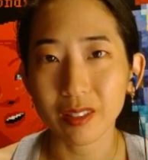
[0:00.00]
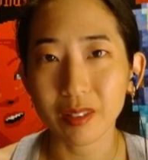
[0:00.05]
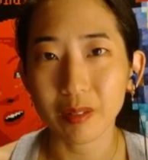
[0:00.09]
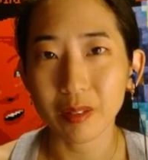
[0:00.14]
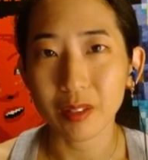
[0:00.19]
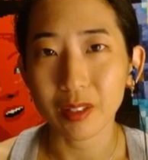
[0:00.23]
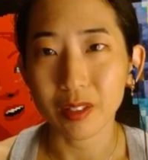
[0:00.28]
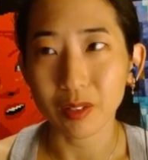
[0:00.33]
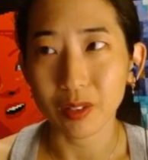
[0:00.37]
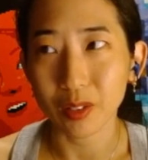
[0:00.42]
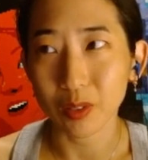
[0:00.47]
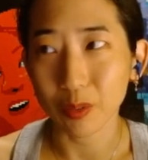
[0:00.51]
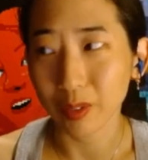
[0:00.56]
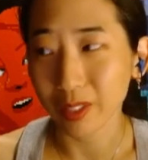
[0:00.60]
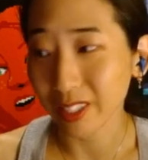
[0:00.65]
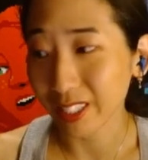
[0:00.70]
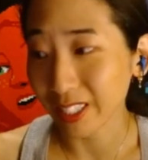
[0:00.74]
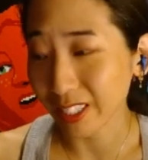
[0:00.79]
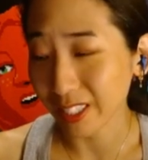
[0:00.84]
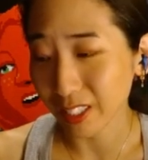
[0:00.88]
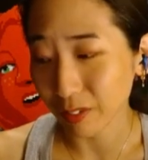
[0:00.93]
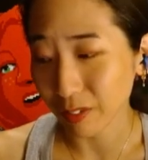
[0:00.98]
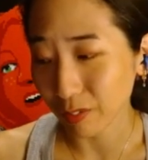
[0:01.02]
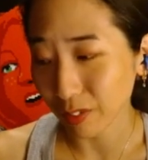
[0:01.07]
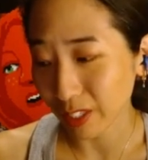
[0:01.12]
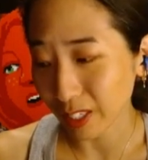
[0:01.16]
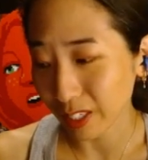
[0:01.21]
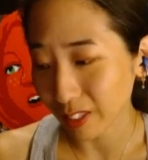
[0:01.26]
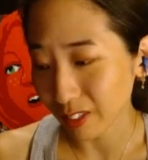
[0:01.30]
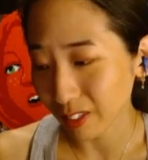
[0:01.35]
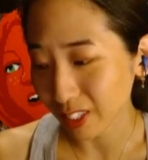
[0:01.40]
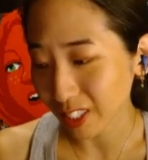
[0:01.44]
So there's one thing I did
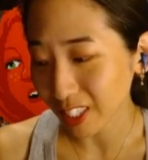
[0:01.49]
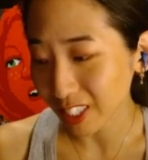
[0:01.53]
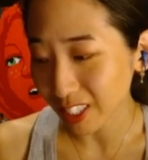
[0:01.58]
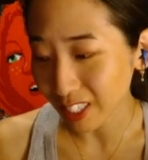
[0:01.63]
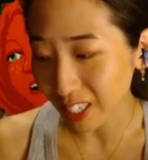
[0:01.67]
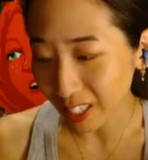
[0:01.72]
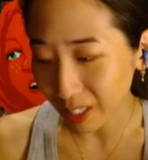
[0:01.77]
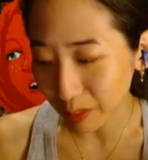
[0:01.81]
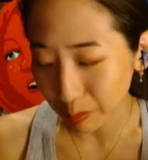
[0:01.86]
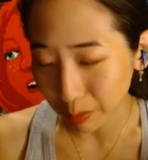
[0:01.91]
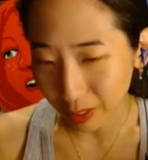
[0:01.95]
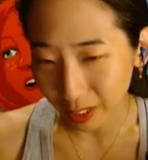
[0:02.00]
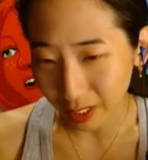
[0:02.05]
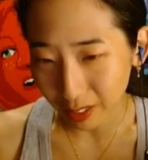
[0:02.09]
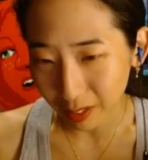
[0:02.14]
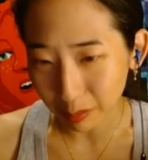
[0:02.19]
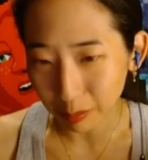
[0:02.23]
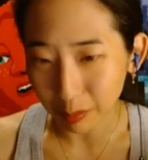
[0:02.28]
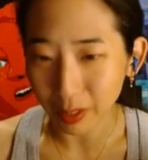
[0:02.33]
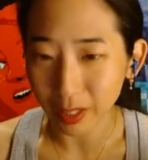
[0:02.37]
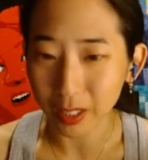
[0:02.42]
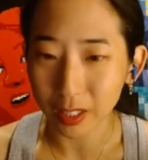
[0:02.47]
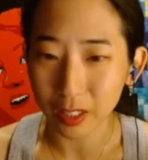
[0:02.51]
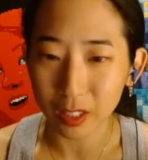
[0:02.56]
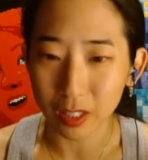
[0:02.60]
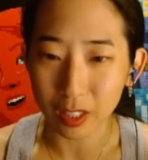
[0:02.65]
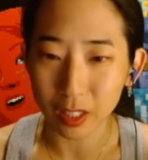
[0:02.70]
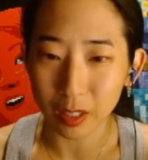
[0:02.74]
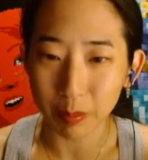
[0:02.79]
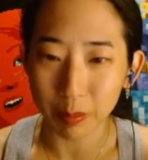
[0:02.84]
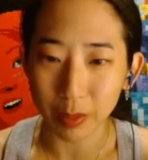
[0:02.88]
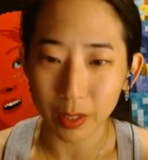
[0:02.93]
forget. So this is not complete, but
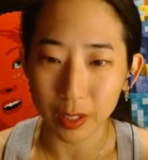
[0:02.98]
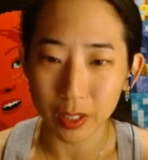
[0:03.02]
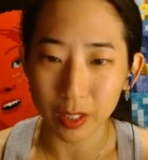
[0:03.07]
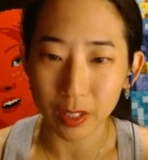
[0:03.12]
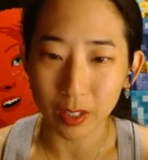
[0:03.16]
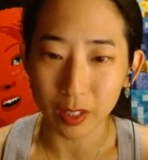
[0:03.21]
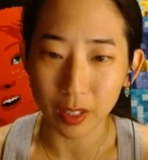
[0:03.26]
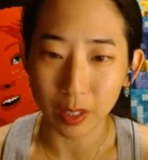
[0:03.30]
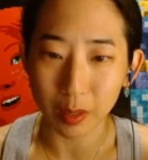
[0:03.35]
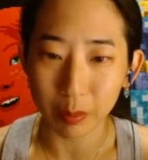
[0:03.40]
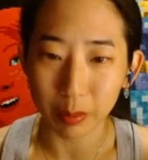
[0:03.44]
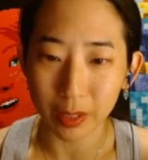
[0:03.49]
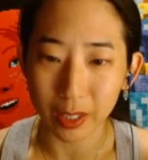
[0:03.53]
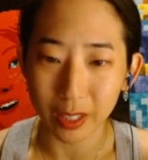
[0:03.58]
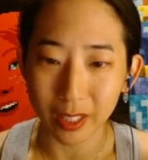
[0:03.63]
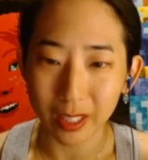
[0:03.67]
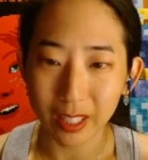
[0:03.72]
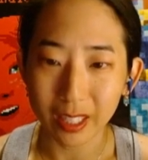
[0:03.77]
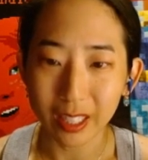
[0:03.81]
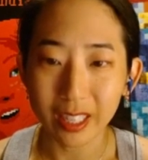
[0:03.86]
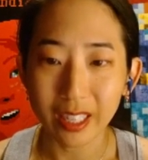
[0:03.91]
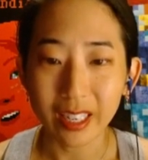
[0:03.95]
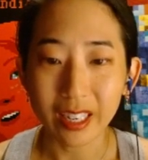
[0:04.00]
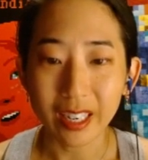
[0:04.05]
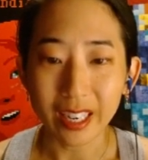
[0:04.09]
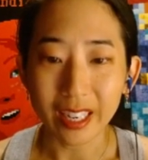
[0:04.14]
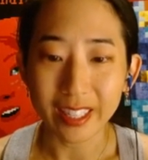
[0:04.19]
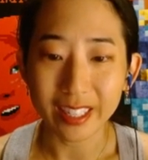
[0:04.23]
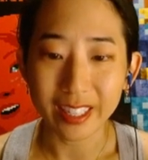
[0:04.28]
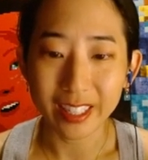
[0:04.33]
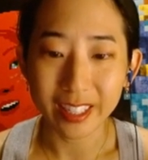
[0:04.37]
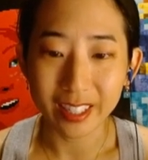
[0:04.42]
it's near to complete.
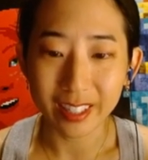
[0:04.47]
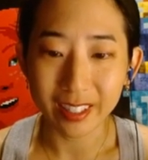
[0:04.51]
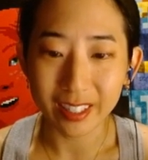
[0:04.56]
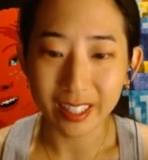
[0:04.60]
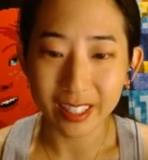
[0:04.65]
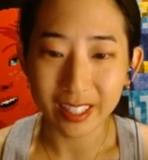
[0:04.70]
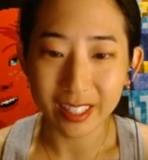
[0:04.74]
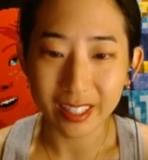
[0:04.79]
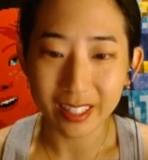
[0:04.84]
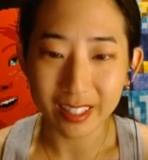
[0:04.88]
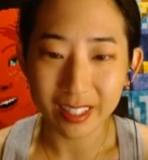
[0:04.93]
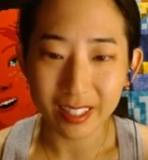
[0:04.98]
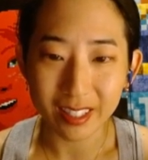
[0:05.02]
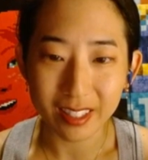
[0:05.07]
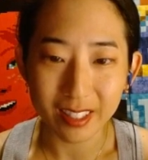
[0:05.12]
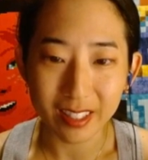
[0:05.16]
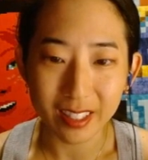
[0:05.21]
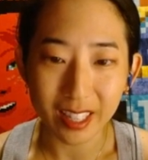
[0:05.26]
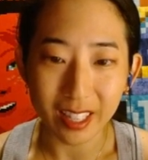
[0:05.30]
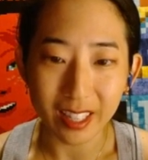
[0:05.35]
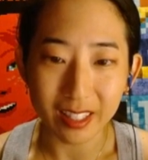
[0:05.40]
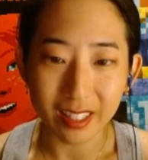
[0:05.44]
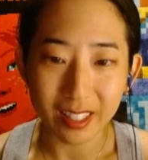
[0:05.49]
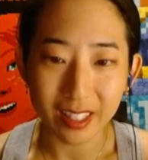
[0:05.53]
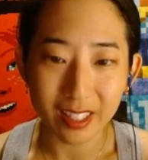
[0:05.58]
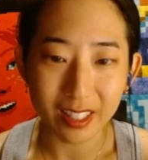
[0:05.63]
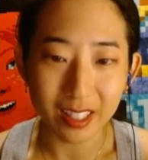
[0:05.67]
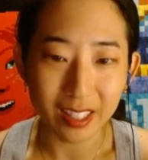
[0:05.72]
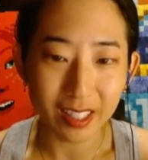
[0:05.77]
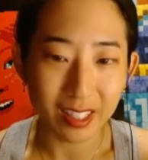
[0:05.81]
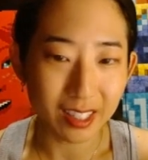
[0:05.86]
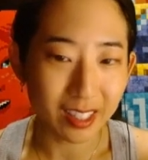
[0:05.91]
And here is this
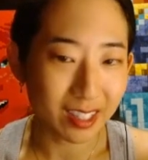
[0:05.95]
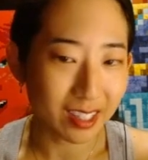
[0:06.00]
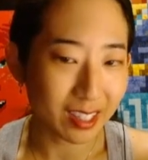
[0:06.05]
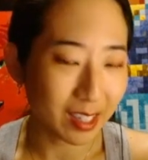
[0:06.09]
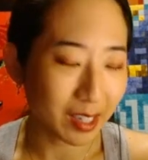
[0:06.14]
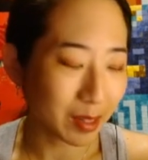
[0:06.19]
is